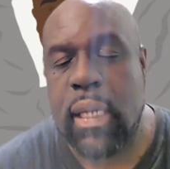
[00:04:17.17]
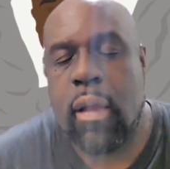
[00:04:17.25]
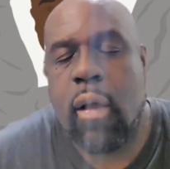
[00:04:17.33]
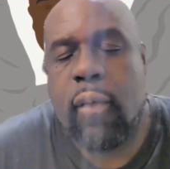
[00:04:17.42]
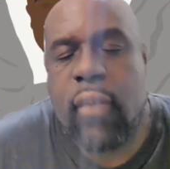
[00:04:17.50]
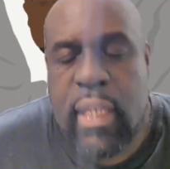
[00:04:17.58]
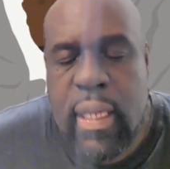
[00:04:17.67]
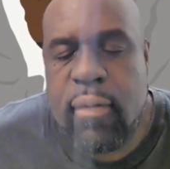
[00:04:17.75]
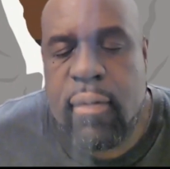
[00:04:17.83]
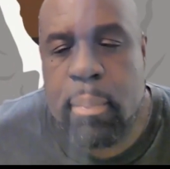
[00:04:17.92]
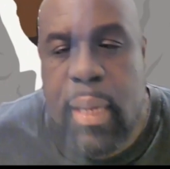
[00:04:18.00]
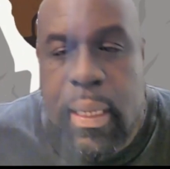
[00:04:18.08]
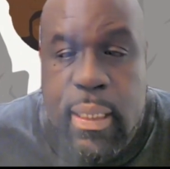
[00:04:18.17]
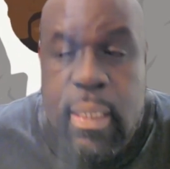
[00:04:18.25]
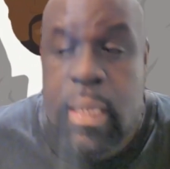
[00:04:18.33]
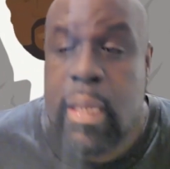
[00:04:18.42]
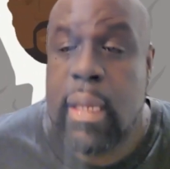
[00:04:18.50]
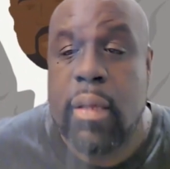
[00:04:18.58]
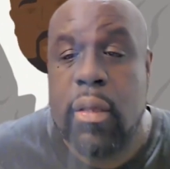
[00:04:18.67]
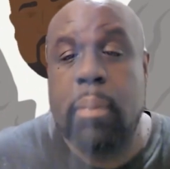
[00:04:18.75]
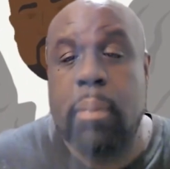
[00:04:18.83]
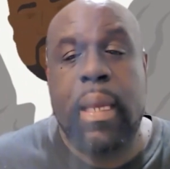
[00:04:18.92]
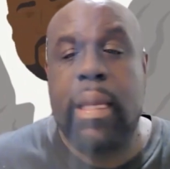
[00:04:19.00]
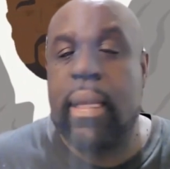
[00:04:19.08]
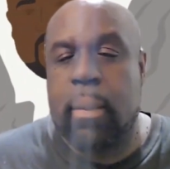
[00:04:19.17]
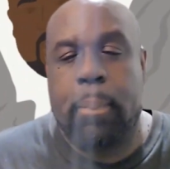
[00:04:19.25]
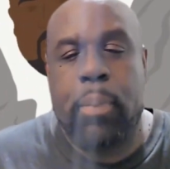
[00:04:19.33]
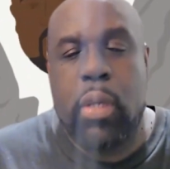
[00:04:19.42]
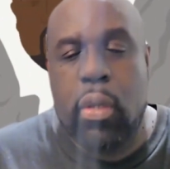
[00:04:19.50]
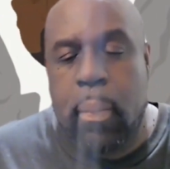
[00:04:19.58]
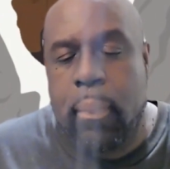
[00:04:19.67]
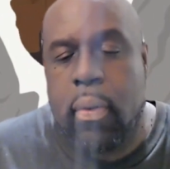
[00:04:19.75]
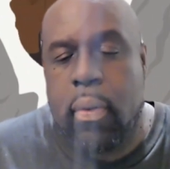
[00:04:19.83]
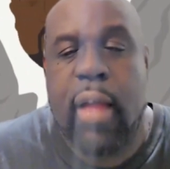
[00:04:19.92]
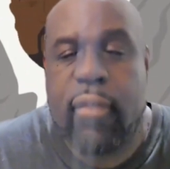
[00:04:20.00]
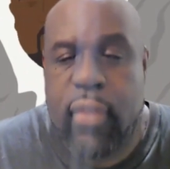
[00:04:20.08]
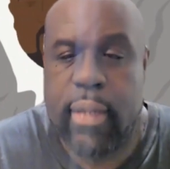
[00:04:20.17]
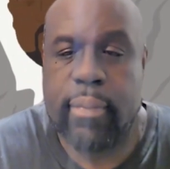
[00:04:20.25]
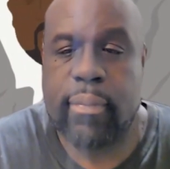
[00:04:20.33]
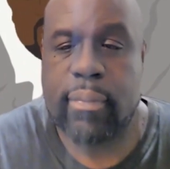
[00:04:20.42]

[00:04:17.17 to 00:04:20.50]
off of giving money, you're making a pure profit.